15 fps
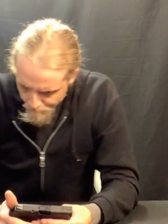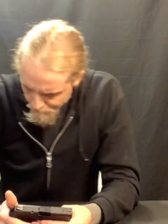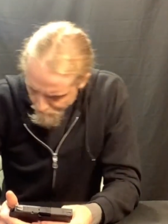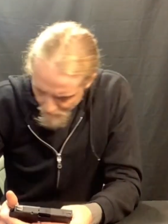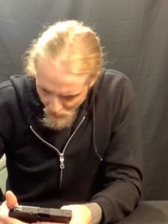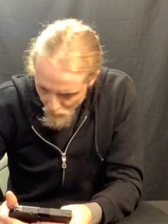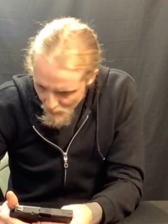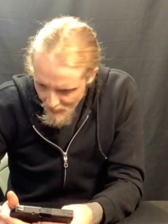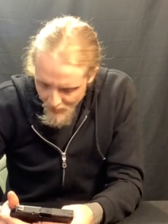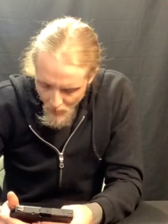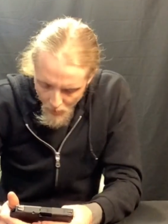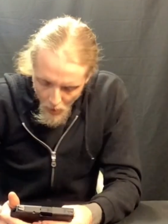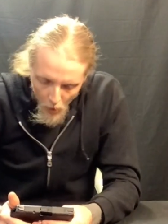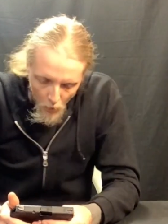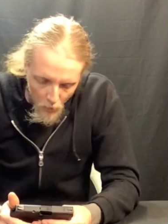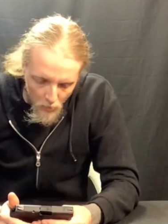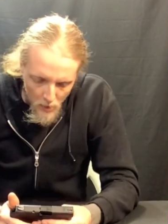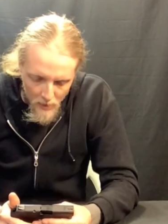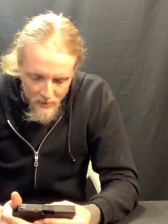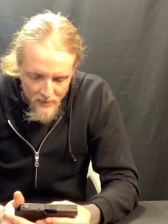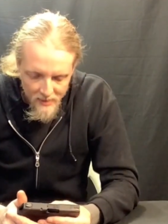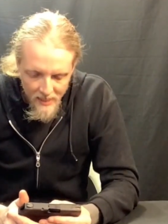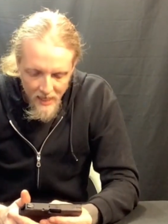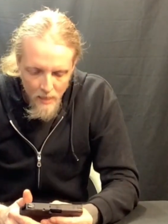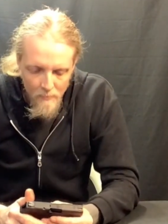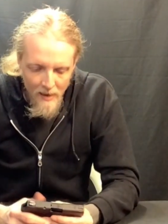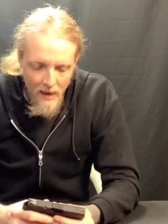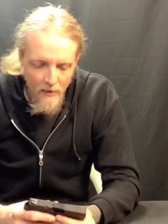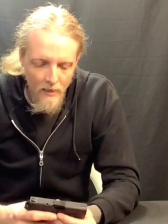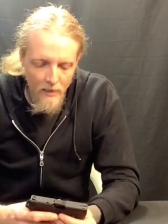There's really not a whole lot to say
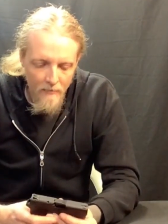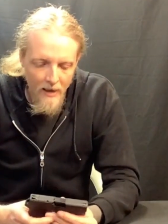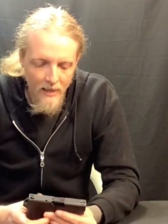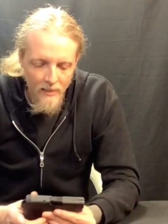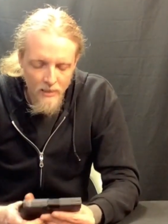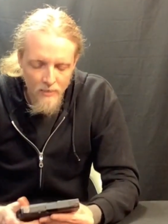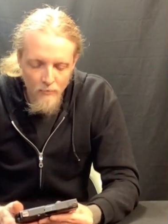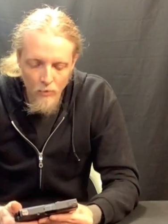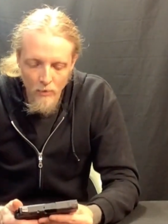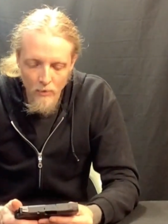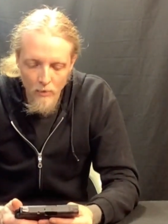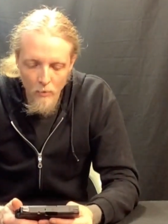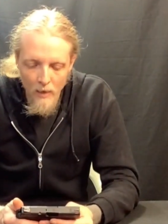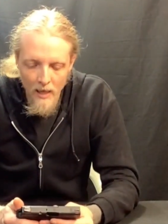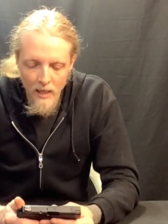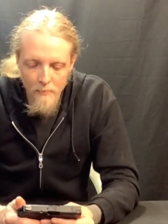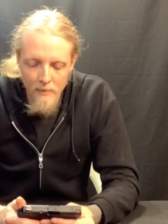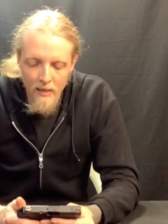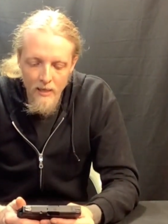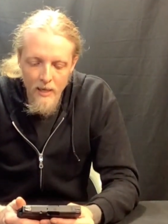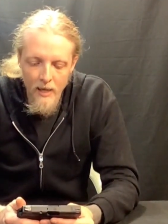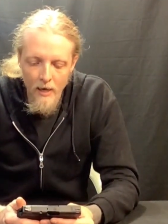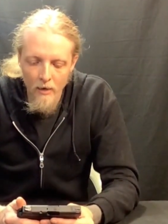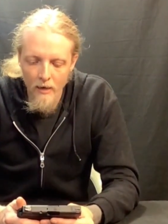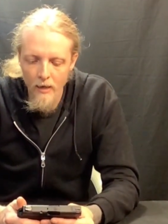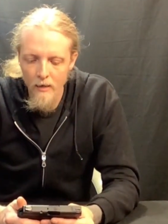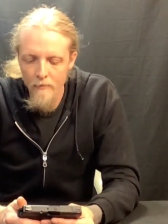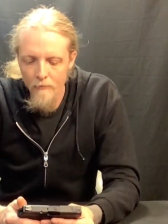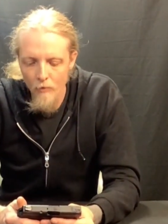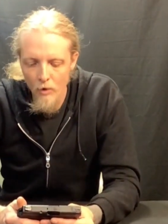about it. I've had this for a little while. I've been carrying
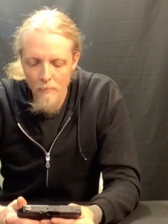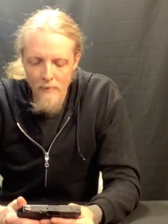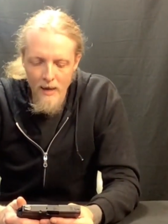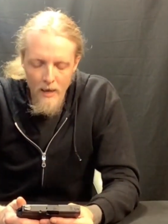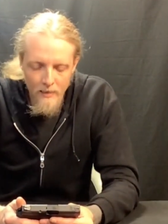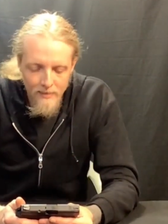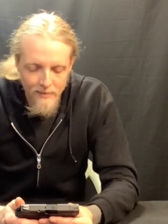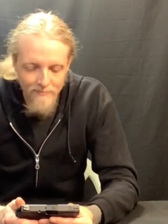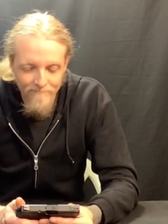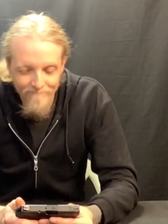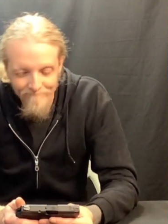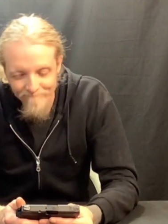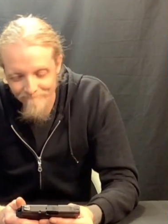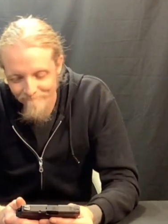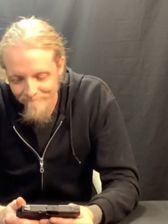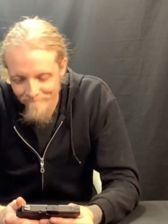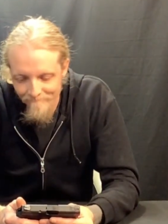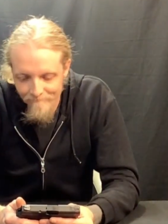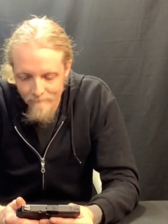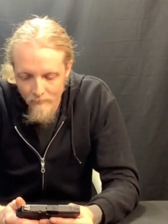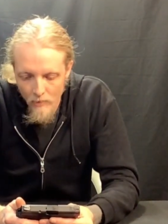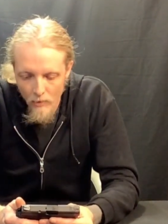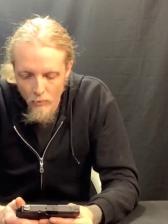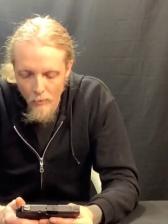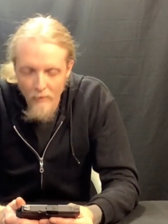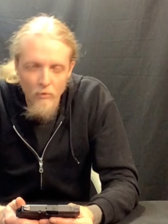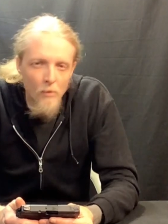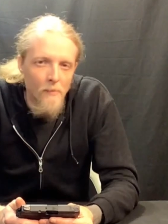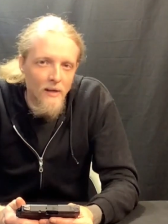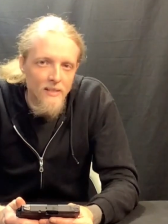it for about 3 or
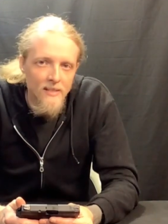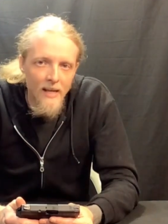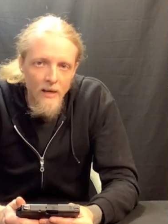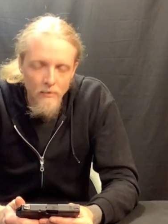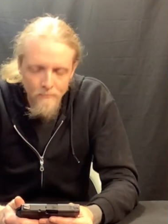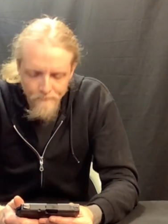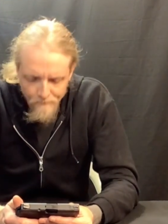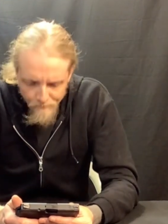4 months now.